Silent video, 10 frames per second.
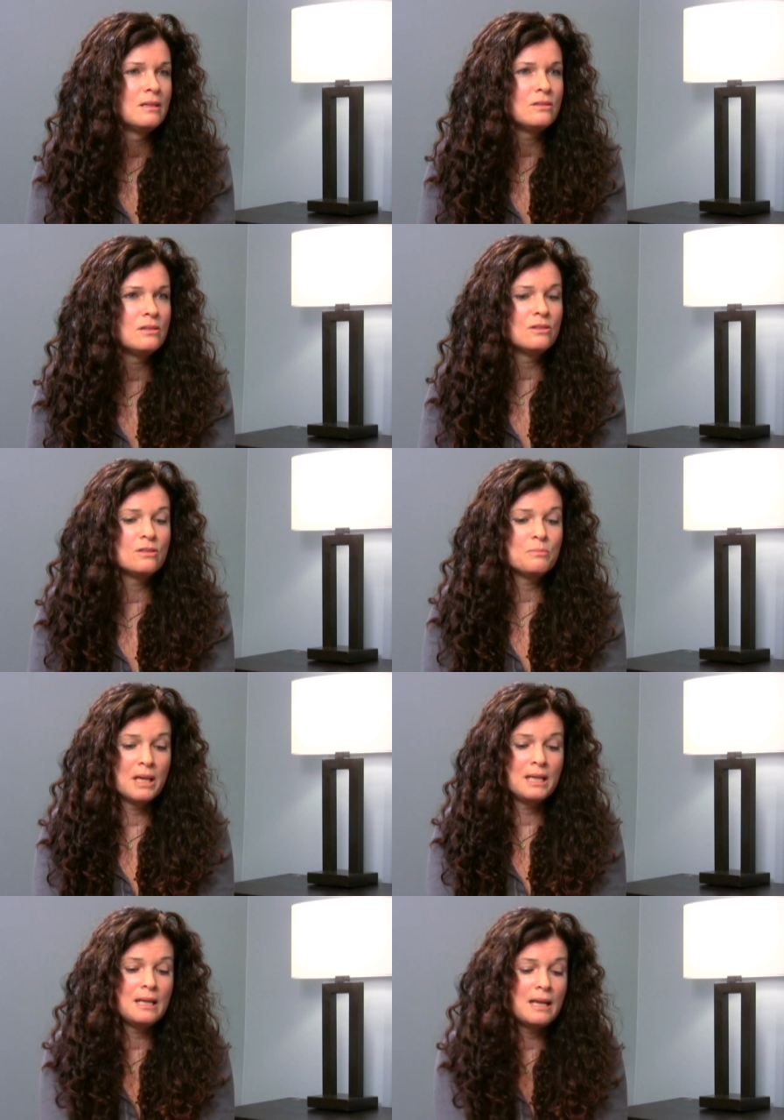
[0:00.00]
So there's
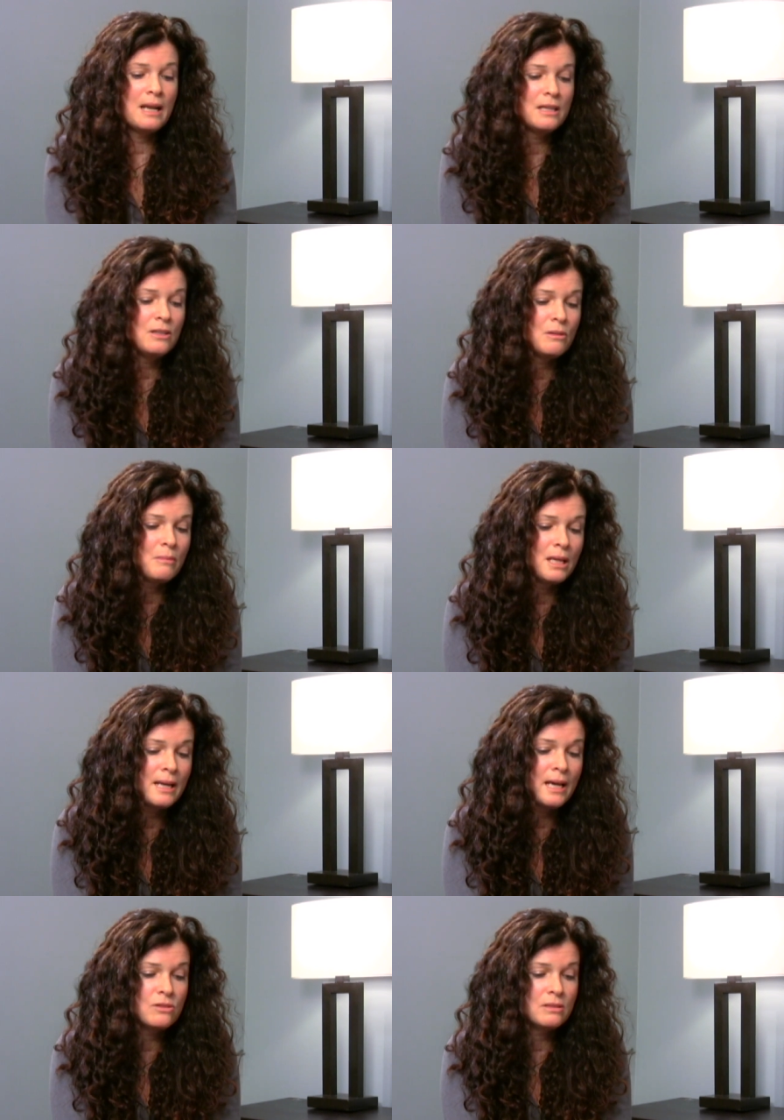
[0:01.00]
my, you know, my
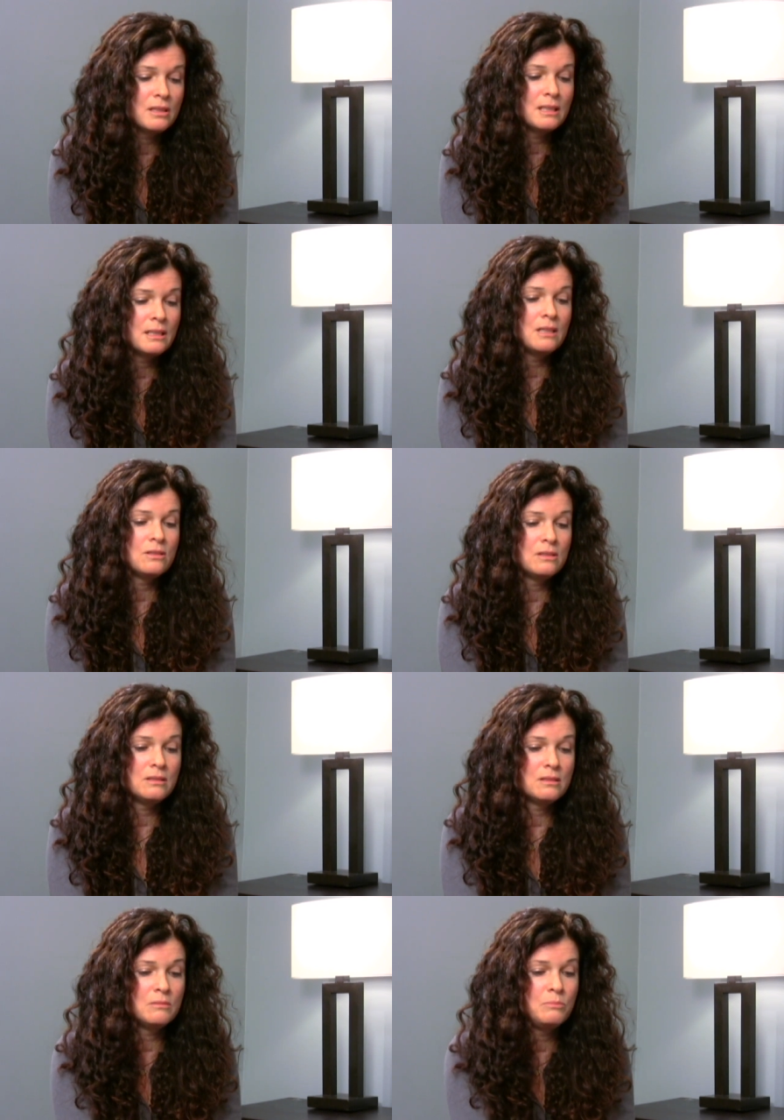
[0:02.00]
natural inclination
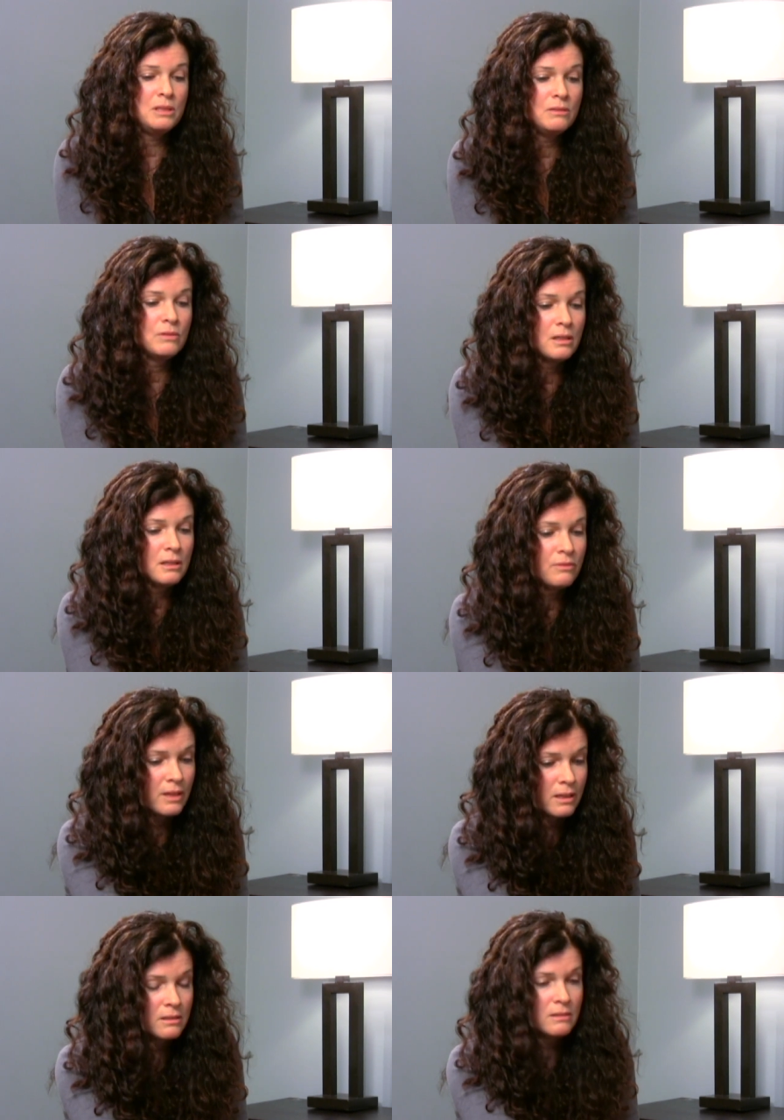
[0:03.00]
is to be very
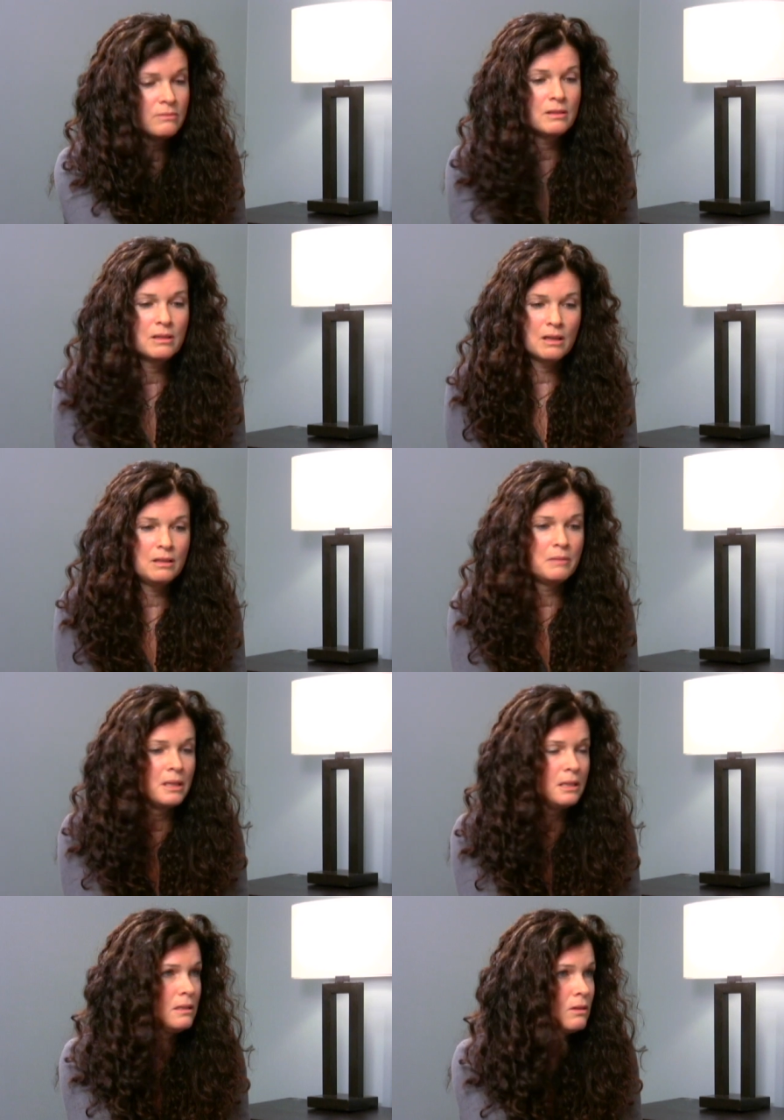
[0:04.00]
effective and not let
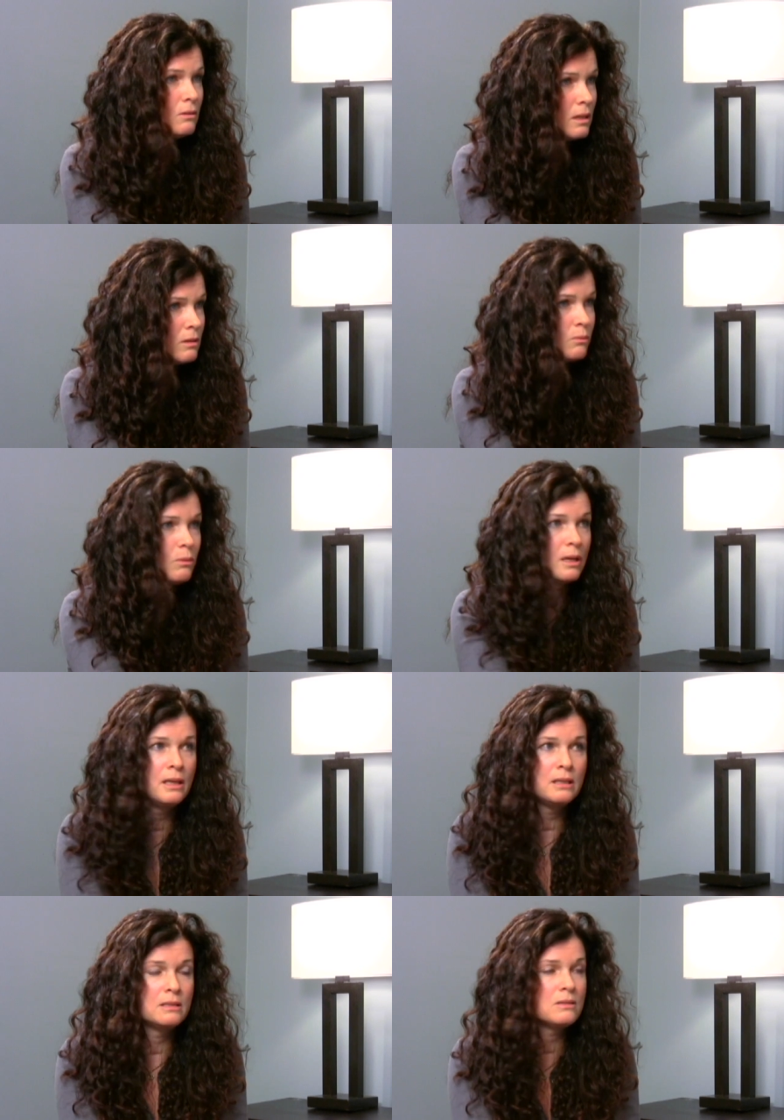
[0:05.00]
my ego get in the
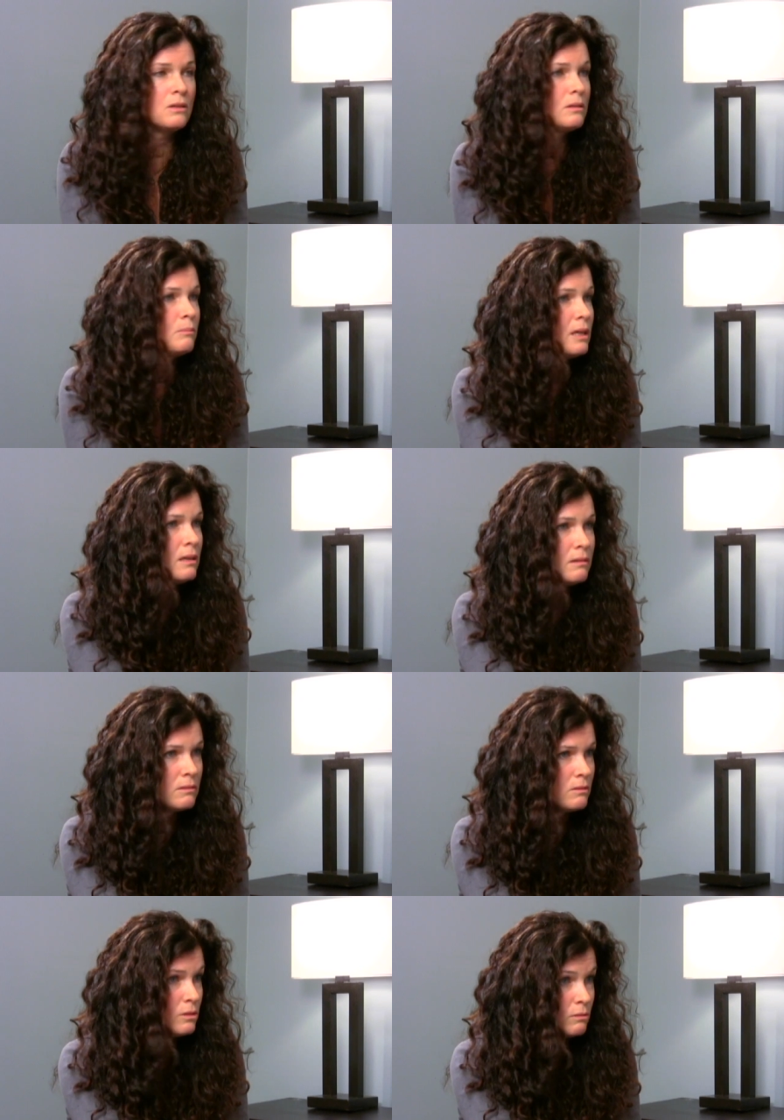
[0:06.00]
way, and it's all about
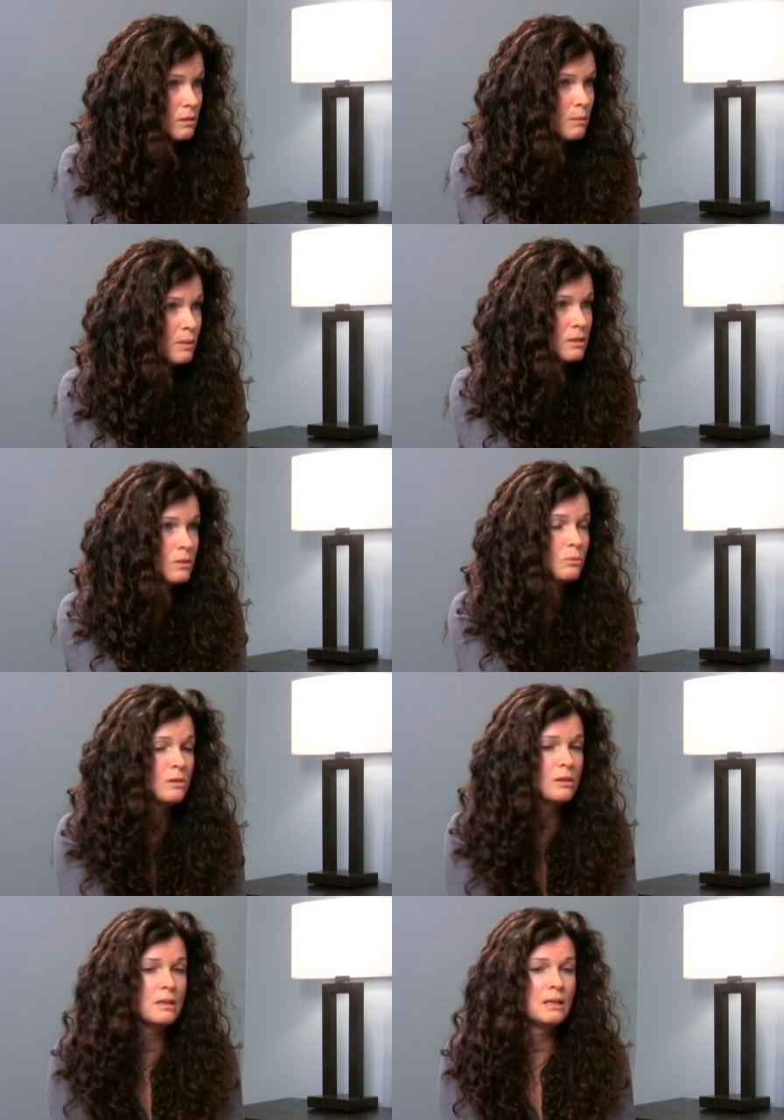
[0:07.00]
doing the best
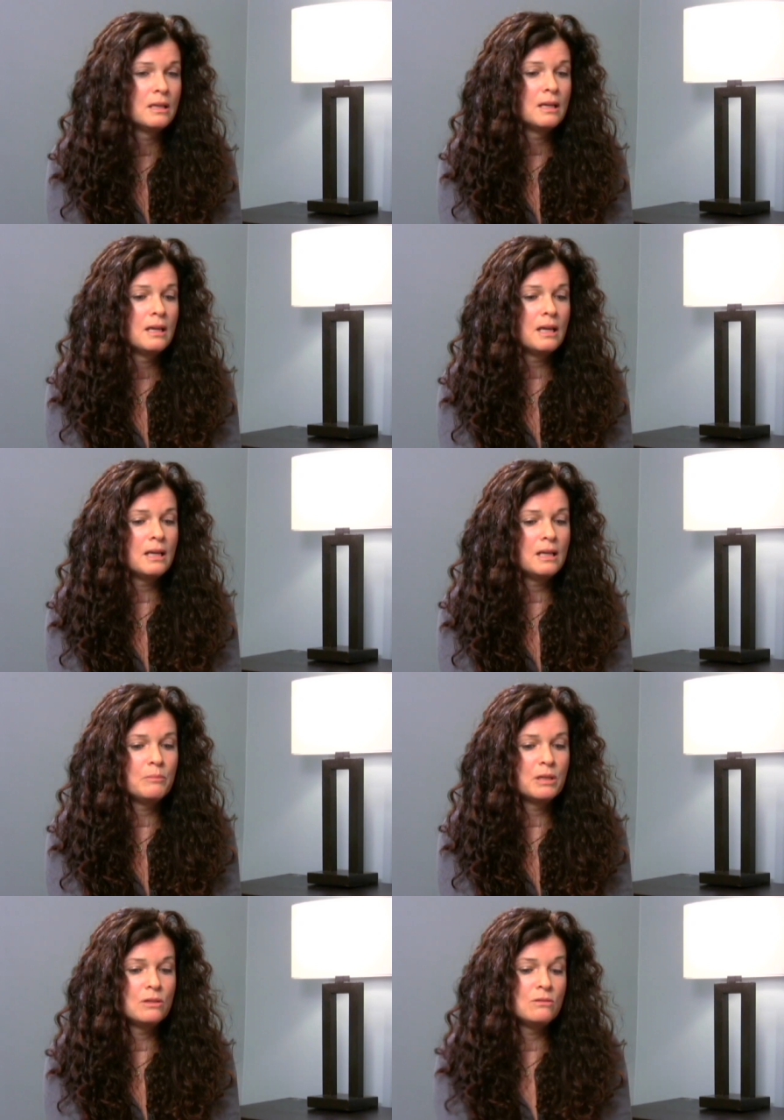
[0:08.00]
work. And
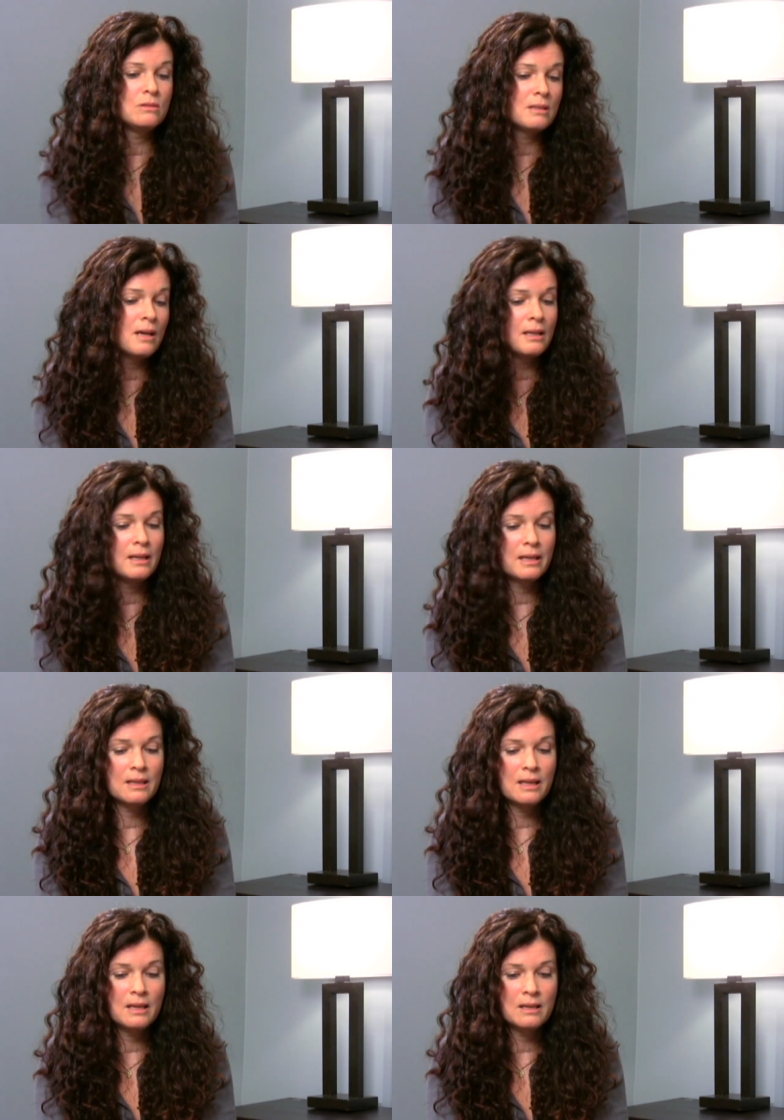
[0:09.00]
anybody who's not
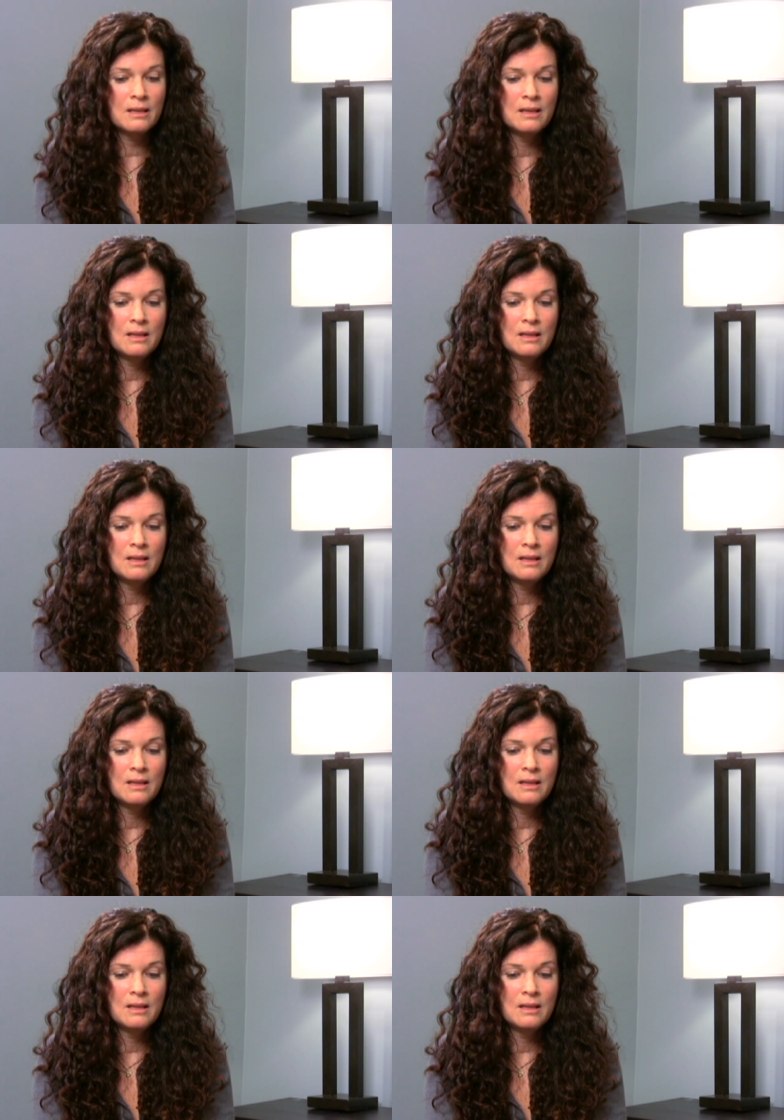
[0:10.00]
like that,